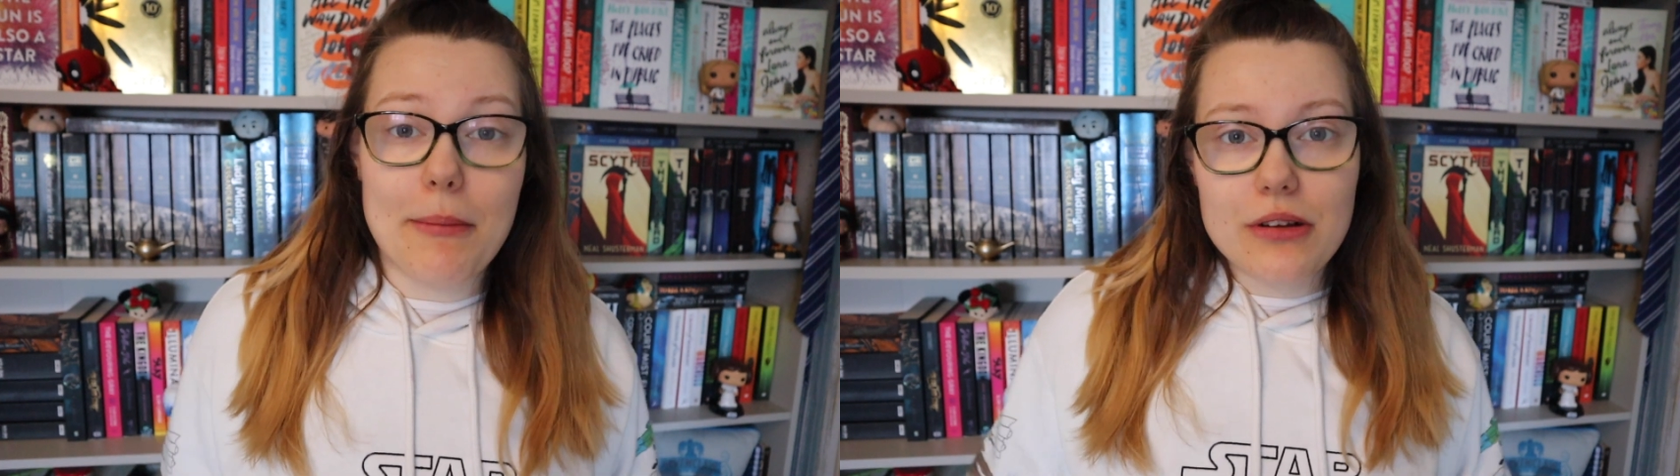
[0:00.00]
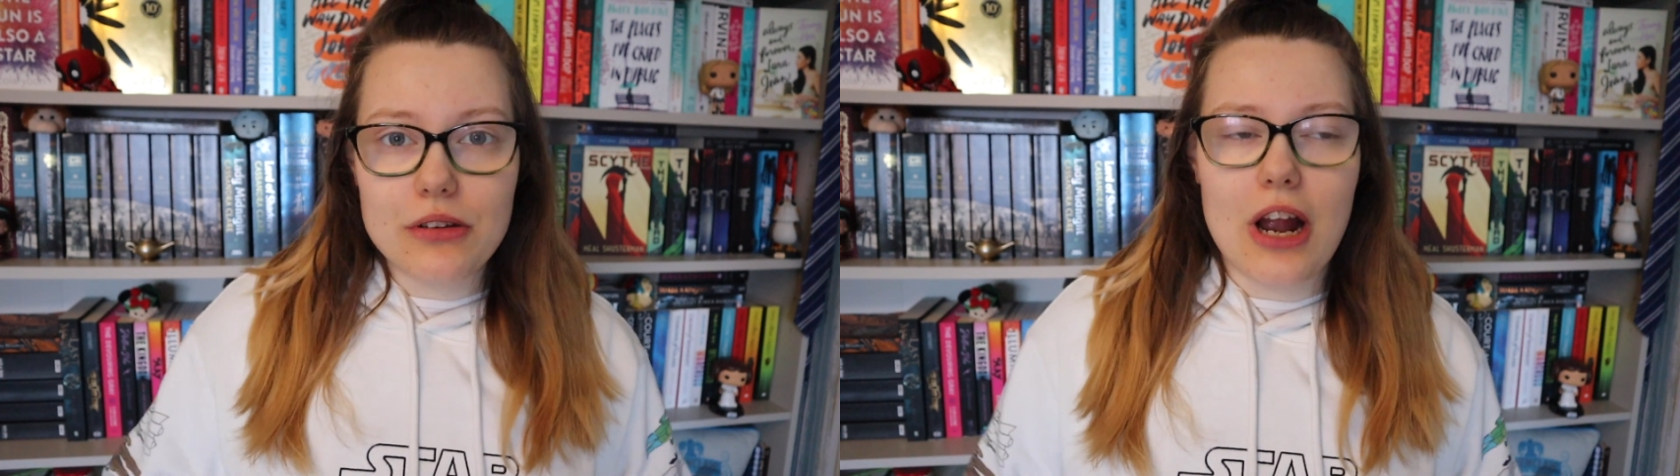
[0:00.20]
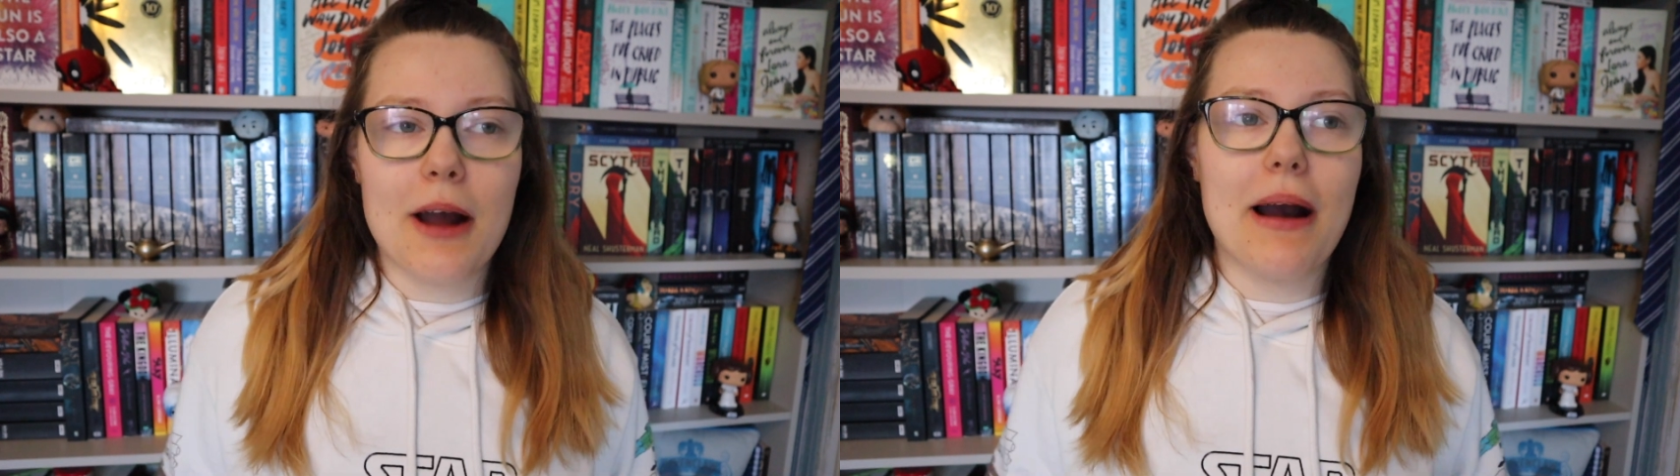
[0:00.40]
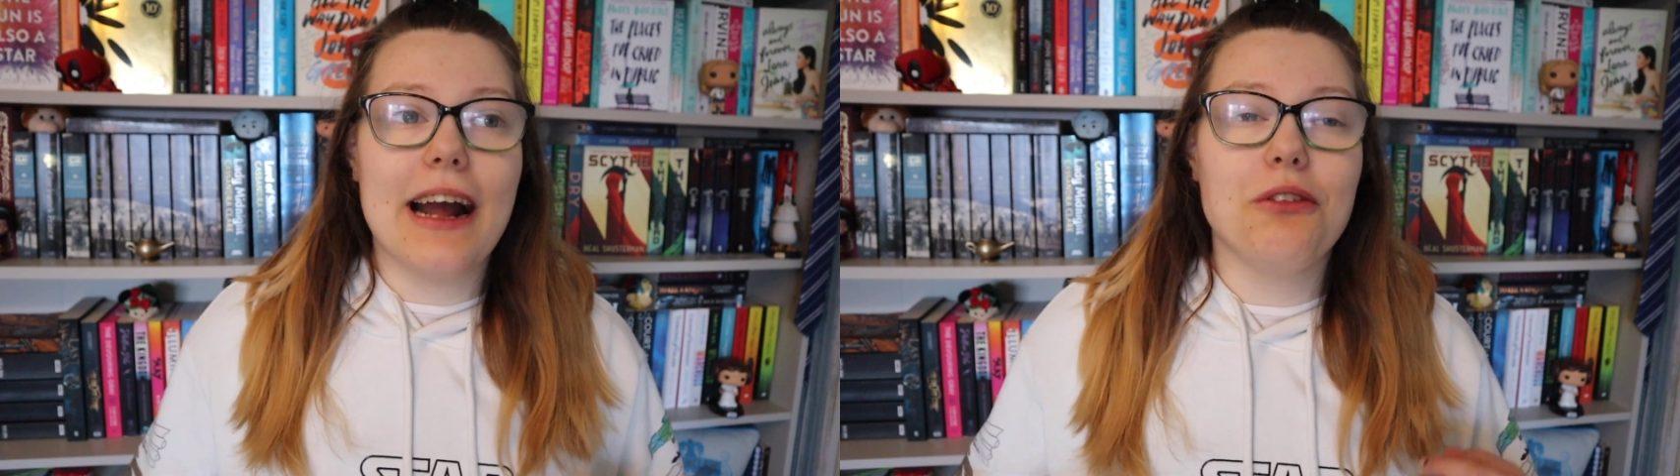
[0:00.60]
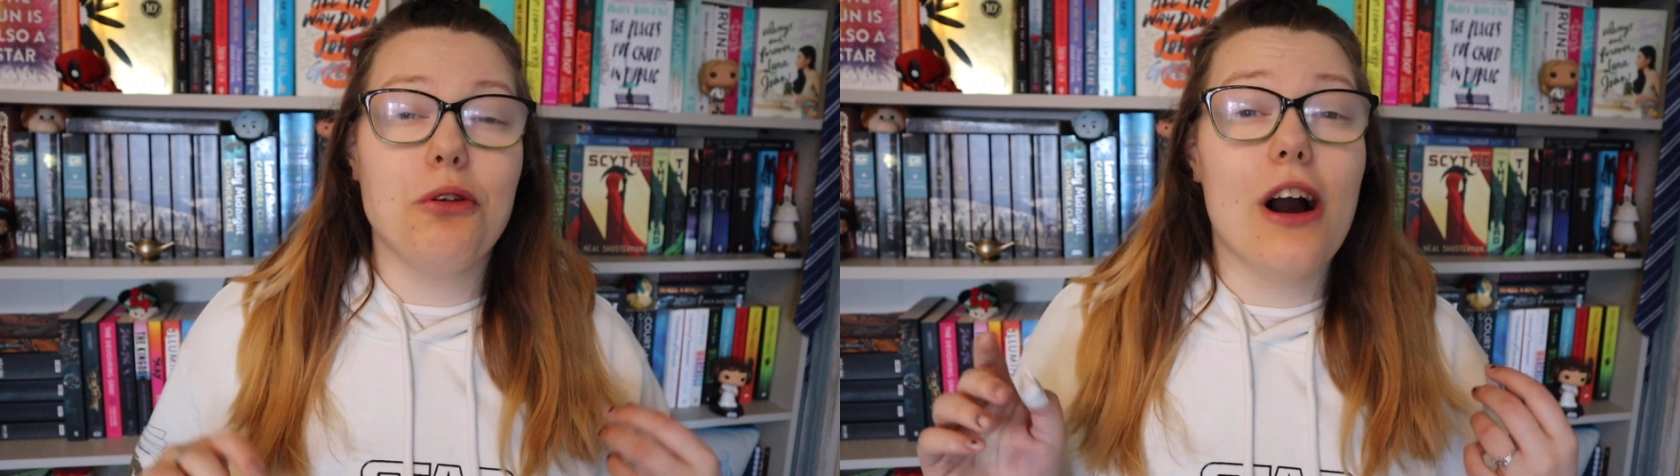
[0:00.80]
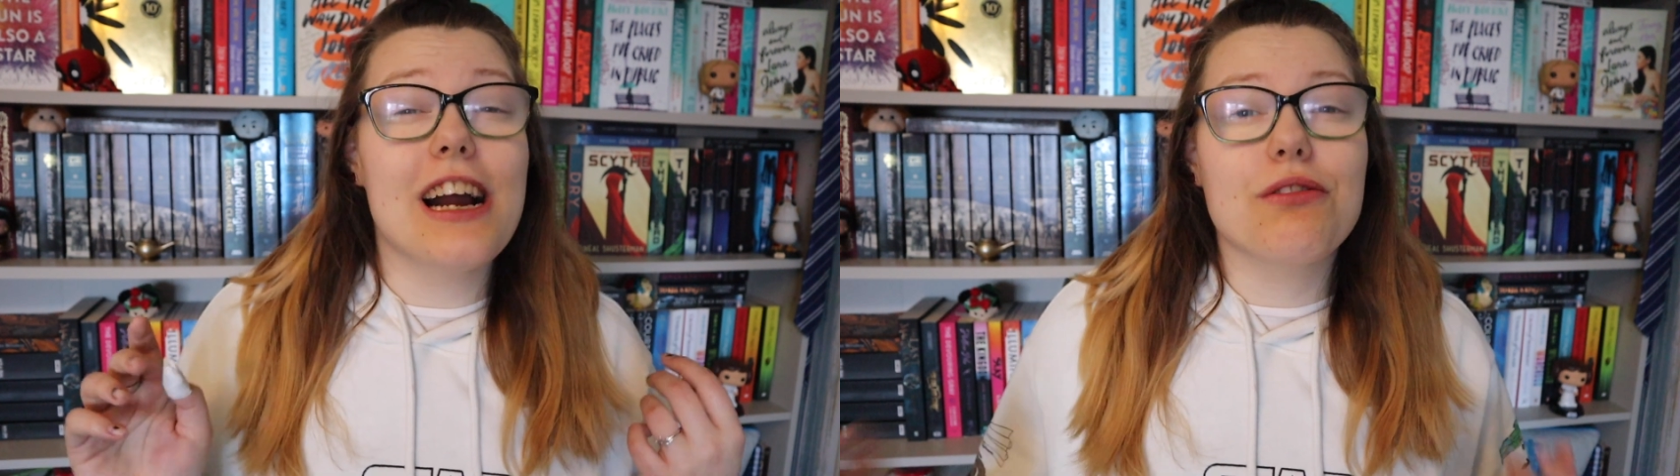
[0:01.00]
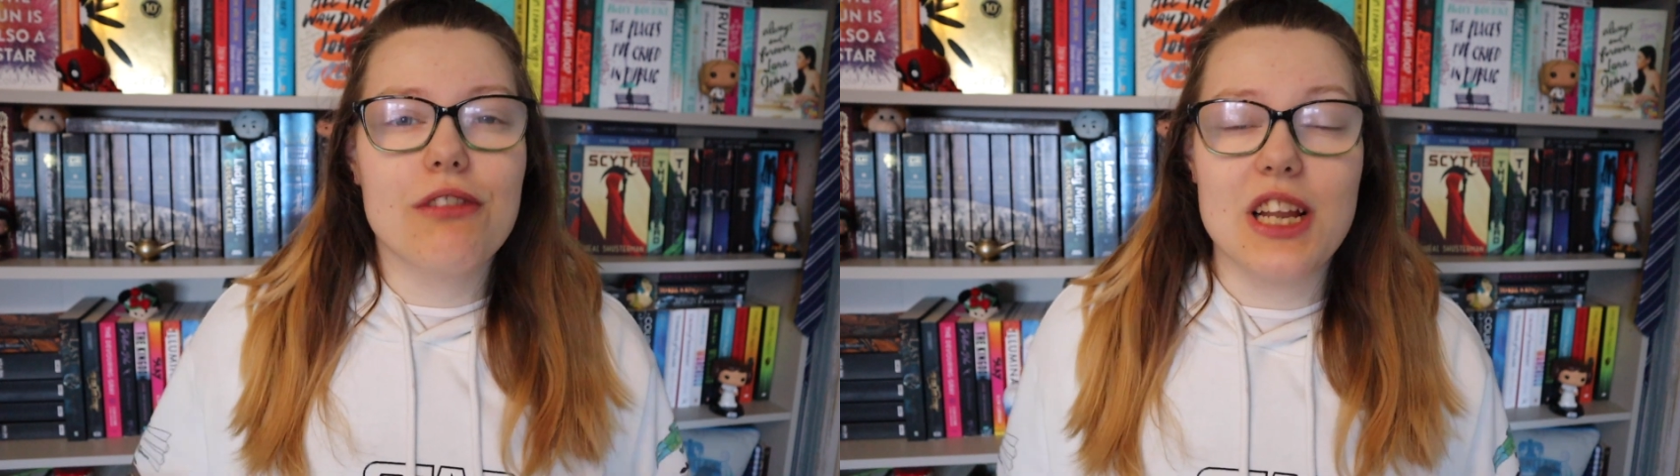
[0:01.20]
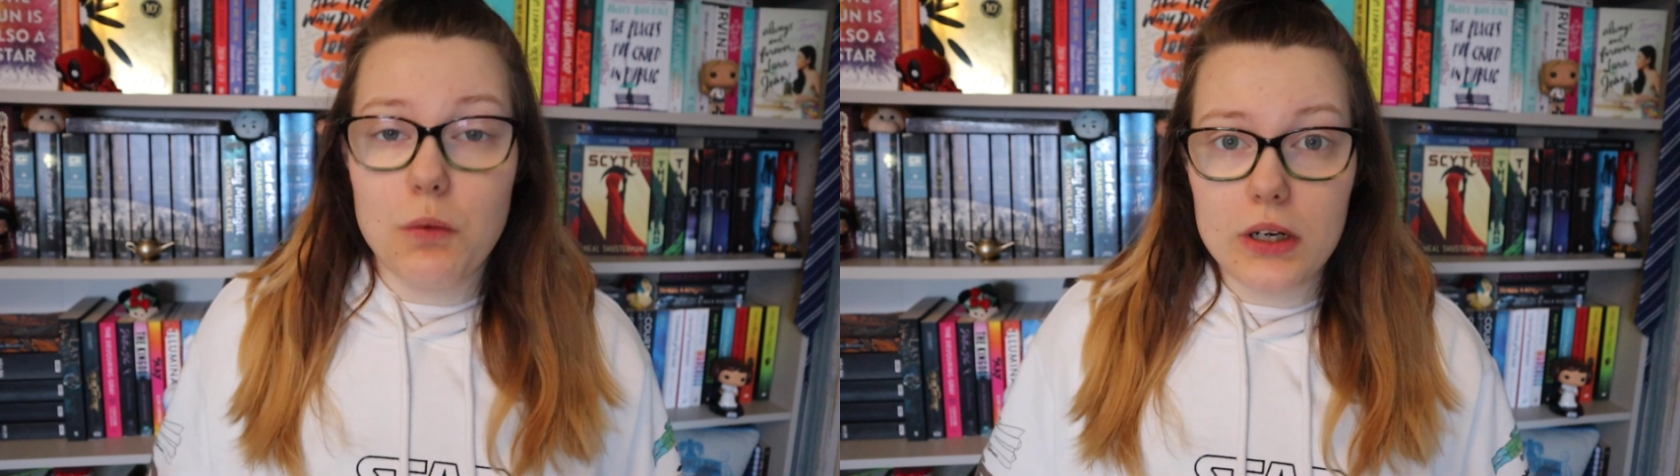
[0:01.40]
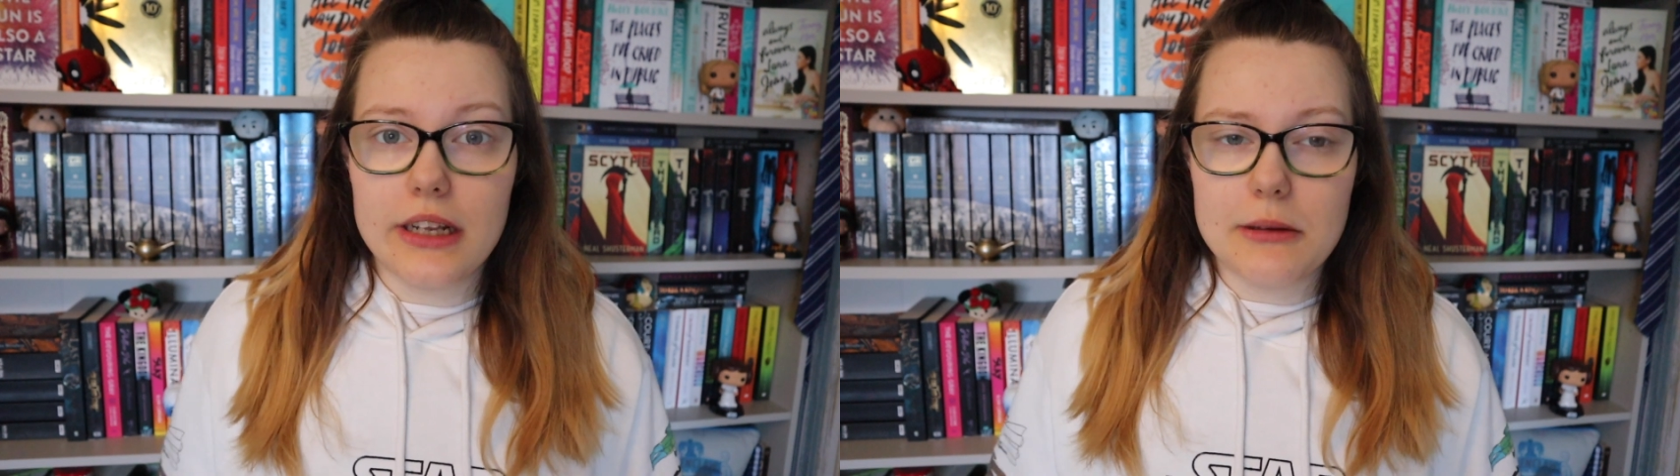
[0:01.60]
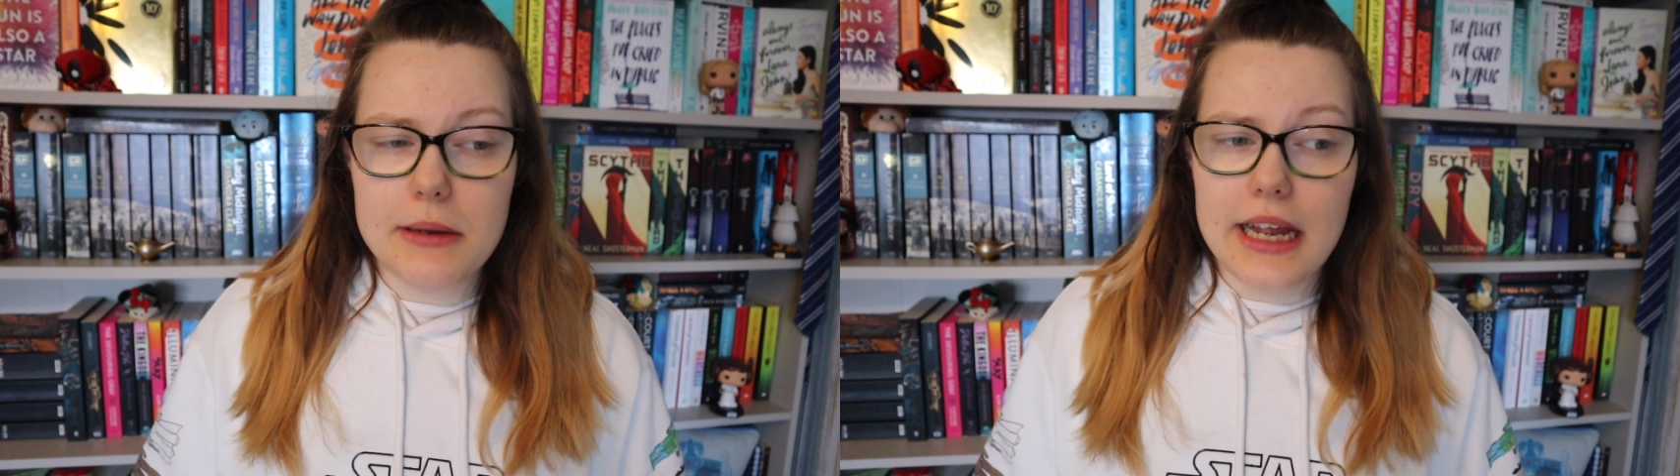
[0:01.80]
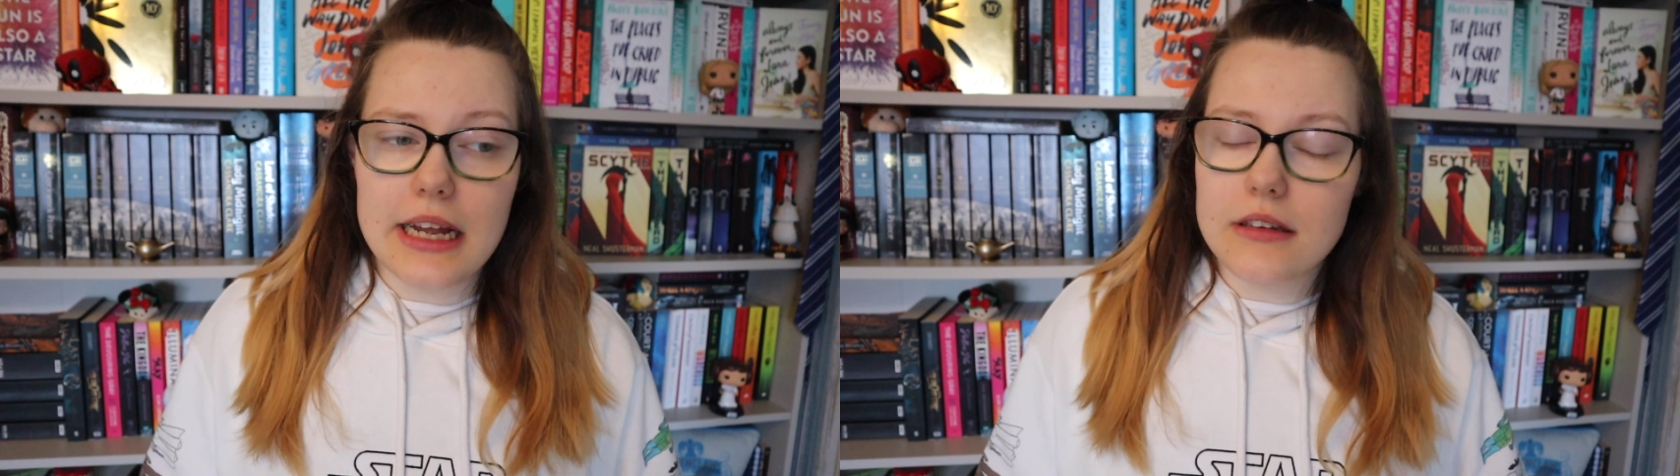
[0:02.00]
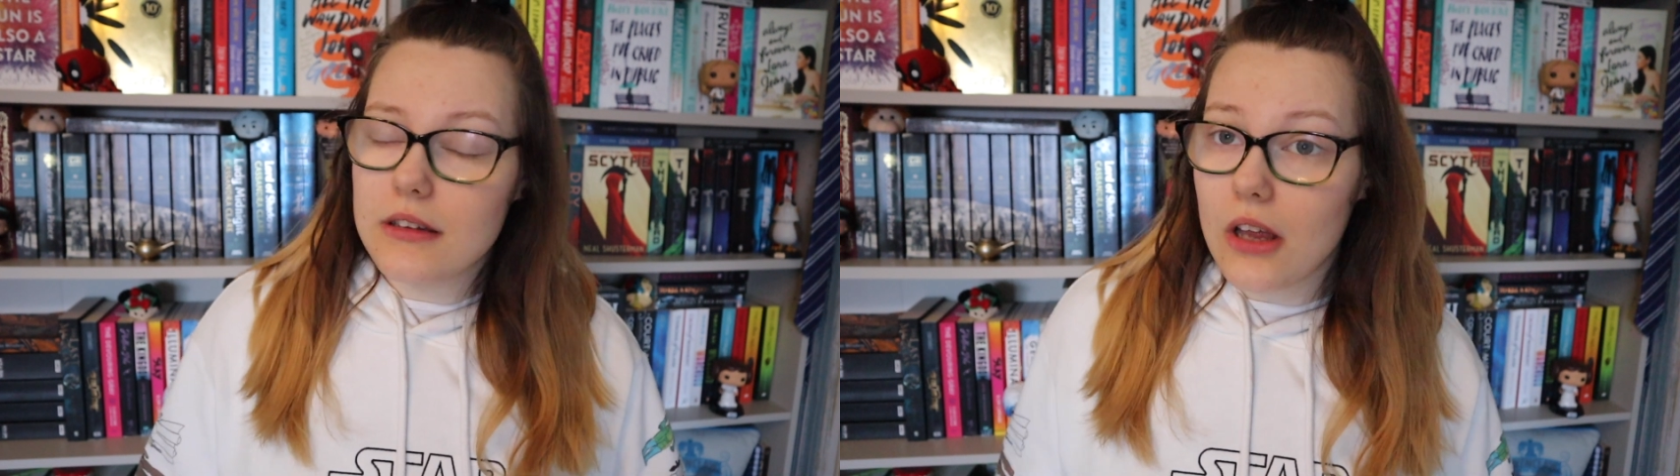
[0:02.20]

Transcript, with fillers: my Bookstagram, and you guys really wanted them again.